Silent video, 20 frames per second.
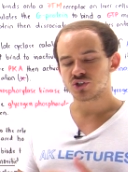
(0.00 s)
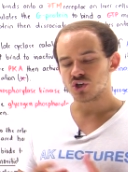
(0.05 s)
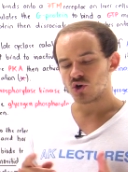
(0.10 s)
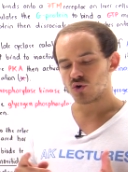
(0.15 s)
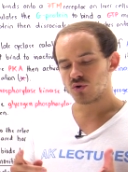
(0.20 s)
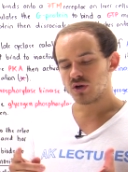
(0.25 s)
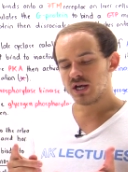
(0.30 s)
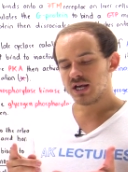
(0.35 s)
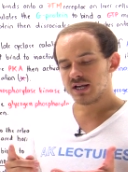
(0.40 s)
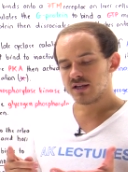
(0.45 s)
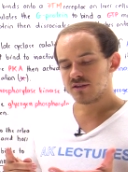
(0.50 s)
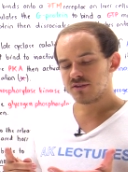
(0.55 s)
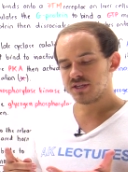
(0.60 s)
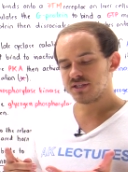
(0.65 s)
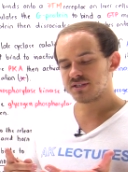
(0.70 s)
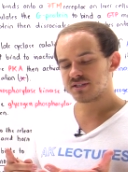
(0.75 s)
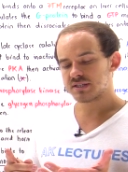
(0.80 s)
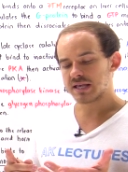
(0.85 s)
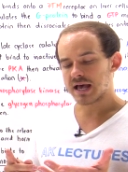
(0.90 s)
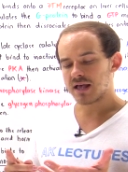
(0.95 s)
So
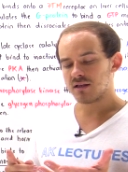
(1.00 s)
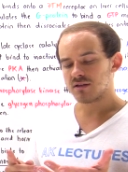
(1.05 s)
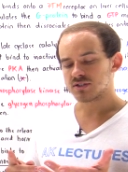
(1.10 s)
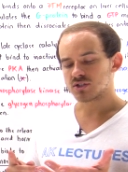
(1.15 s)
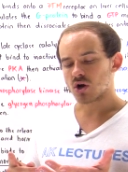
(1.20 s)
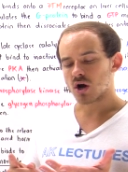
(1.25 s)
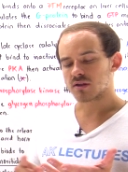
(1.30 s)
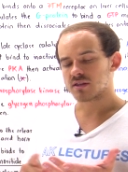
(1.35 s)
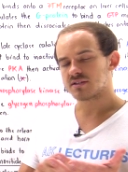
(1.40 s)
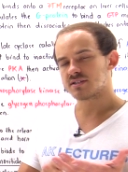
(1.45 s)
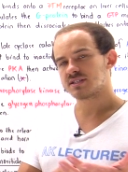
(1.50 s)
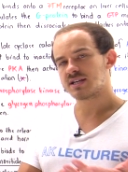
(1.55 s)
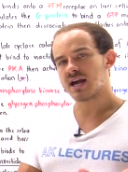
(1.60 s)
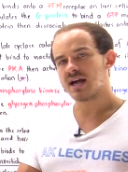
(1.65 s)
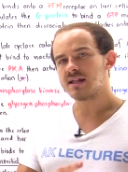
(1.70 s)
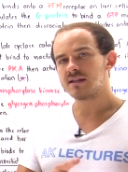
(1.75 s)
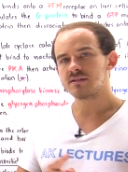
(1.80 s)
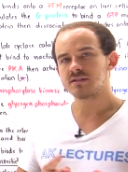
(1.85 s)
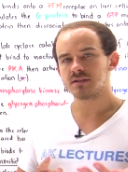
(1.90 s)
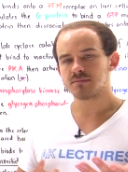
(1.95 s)
these cells are the
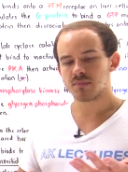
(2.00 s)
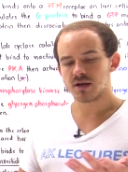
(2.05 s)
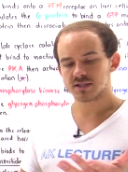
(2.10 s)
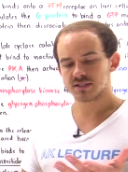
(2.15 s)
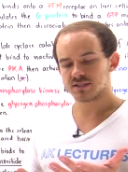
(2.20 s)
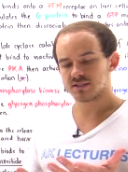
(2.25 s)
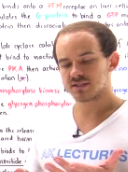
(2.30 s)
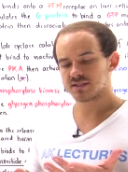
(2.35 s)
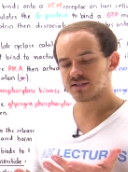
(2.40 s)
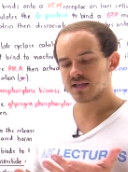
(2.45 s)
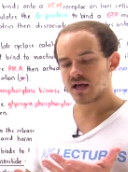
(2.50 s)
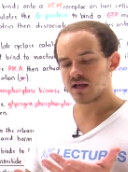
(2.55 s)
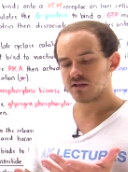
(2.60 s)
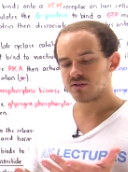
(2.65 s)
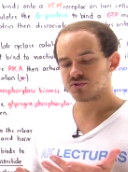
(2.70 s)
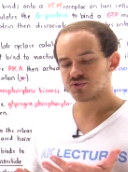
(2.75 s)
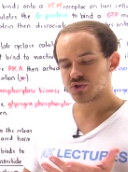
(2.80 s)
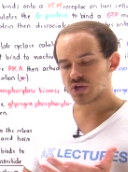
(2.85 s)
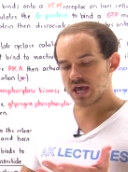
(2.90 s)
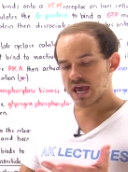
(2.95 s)
skeletal muscle
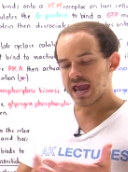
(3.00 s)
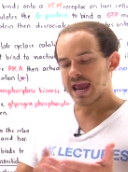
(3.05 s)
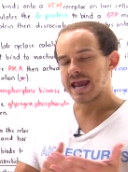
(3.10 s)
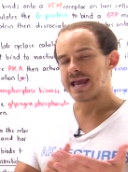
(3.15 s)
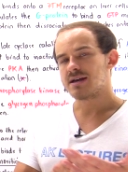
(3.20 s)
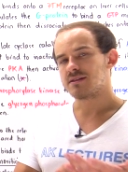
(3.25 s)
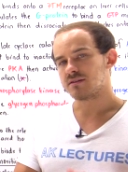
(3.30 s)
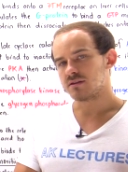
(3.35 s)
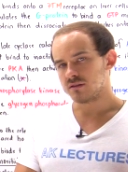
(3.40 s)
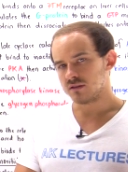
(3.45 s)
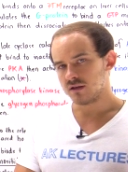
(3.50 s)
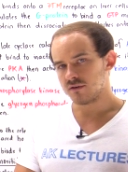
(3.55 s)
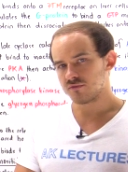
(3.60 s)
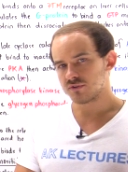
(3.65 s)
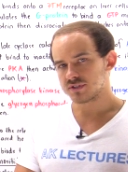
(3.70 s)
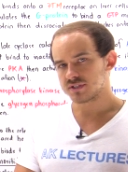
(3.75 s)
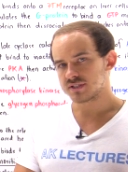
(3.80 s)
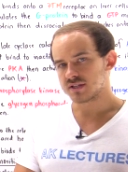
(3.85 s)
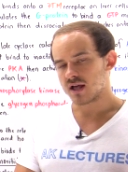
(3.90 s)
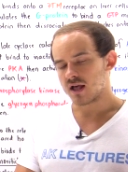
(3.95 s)
cells and the
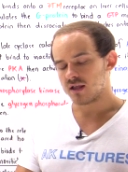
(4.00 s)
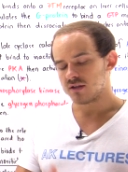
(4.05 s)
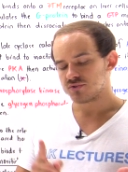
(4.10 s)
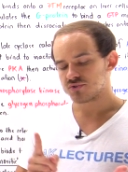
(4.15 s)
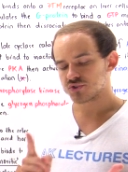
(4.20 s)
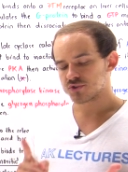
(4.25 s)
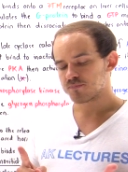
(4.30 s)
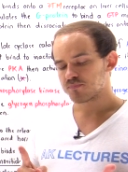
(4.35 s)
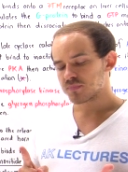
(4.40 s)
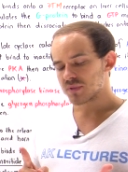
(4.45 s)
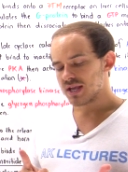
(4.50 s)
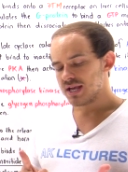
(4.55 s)
liver cells.